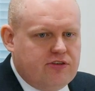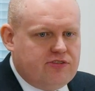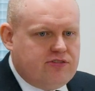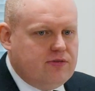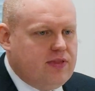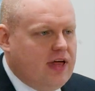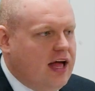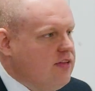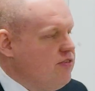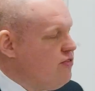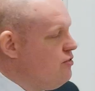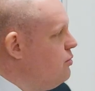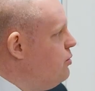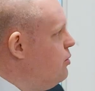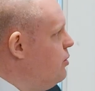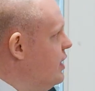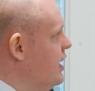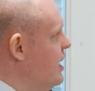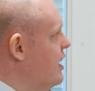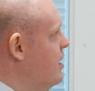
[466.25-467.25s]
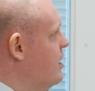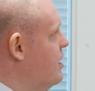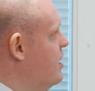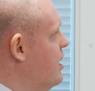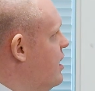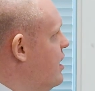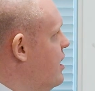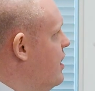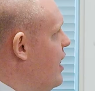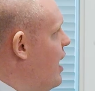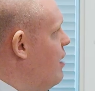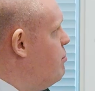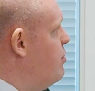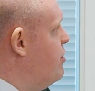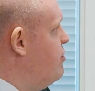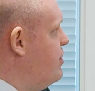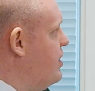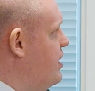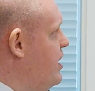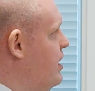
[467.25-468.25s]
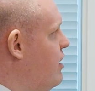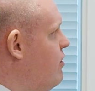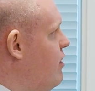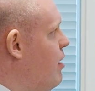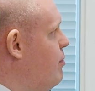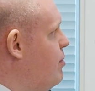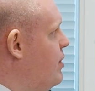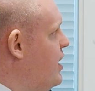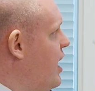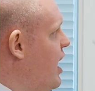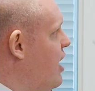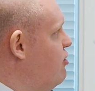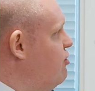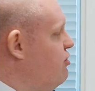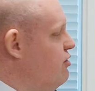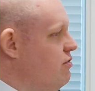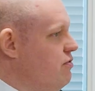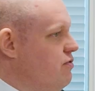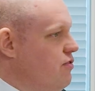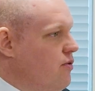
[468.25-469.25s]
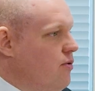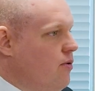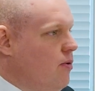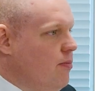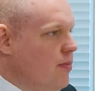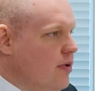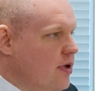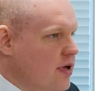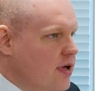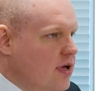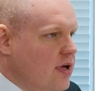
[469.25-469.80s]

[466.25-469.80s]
So that's all in that particular application form.